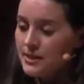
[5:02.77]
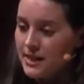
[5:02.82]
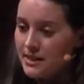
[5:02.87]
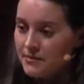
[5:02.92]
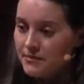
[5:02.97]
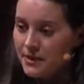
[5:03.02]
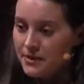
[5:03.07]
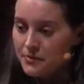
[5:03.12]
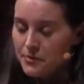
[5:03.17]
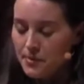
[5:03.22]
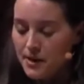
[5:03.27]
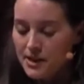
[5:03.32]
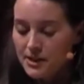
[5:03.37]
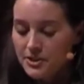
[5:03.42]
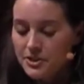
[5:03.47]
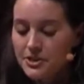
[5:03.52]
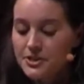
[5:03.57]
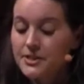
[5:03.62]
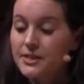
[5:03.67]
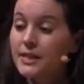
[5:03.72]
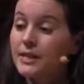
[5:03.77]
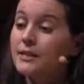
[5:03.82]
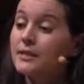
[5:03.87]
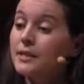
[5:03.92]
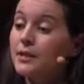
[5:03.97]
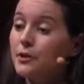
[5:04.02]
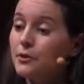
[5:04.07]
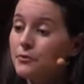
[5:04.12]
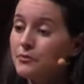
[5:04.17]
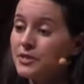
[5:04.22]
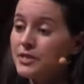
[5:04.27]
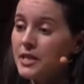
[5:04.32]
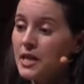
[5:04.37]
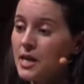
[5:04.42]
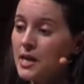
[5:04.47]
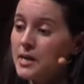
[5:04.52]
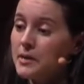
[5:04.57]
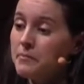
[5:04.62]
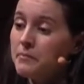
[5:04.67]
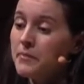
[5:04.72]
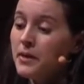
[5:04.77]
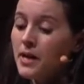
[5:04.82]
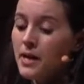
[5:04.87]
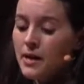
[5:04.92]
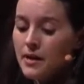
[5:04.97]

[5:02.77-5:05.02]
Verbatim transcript: a lot of anthropologists think, that over time,